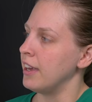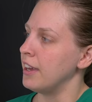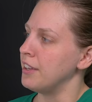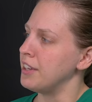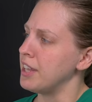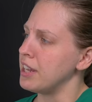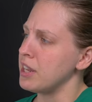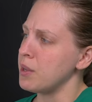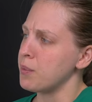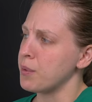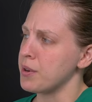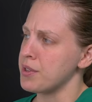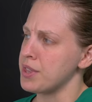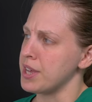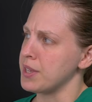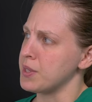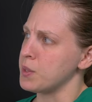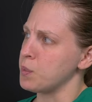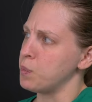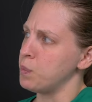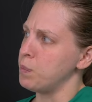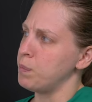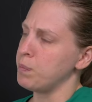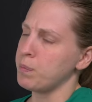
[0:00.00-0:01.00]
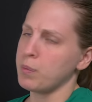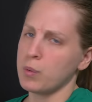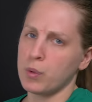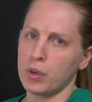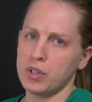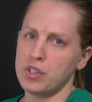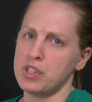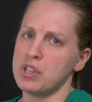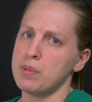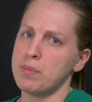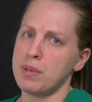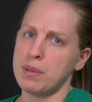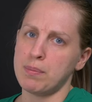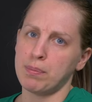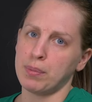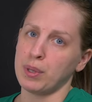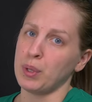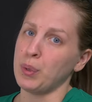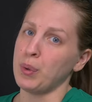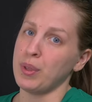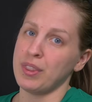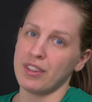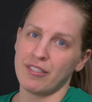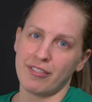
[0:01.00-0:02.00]
and anywhere that's going to be
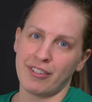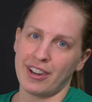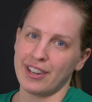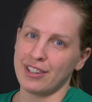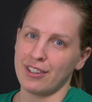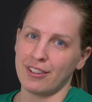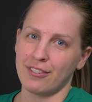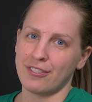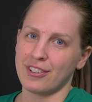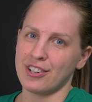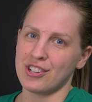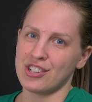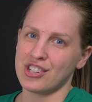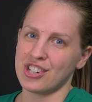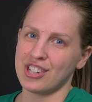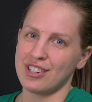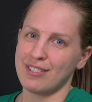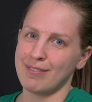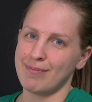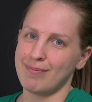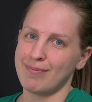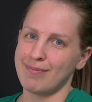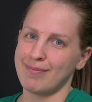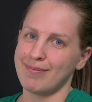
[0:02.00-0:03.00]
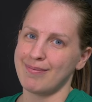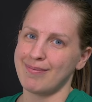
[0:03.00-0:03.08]
blue in the final version.